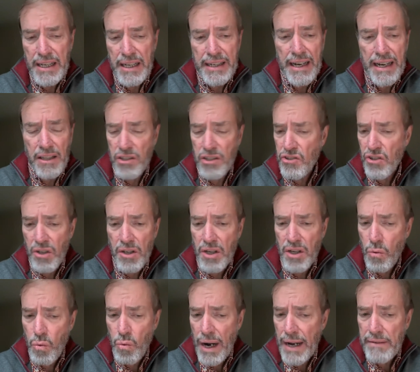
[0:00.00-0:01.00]
Now, there's a
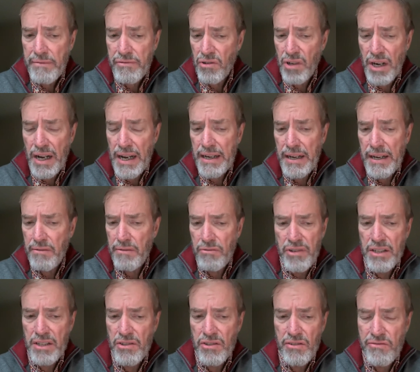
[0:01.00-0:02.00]
wide variety of
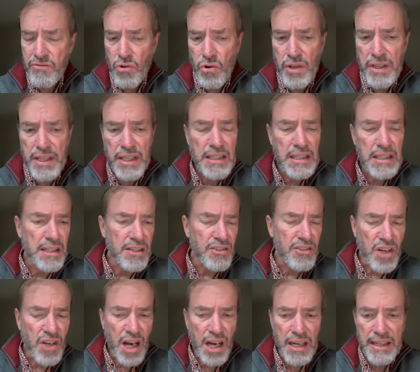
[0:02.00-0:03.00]
reasons for this. It's
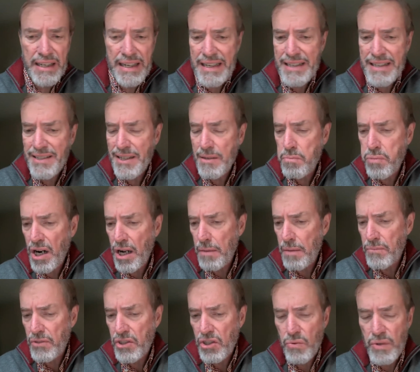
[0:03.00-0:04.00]
not an easy
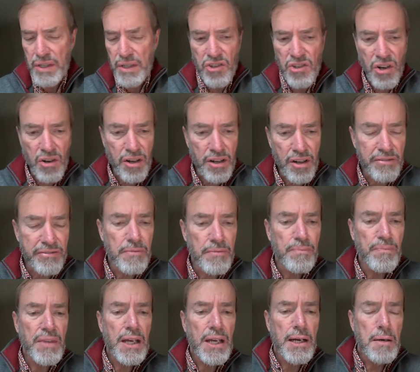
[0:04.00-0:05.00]
problem to resolve,
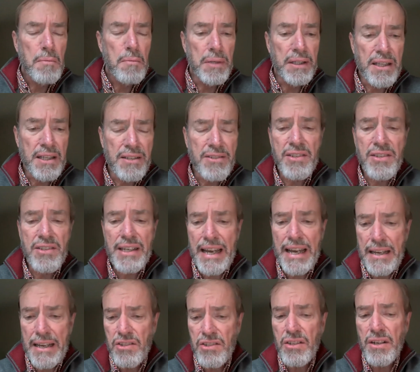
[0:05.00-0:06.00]
but this is a
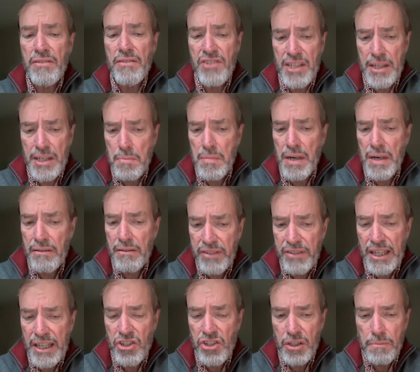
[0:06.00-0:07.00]
case of
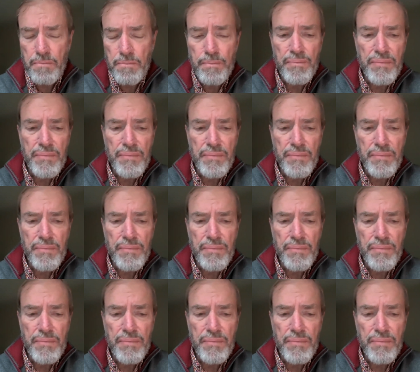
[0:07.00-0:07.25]
semi-inflation.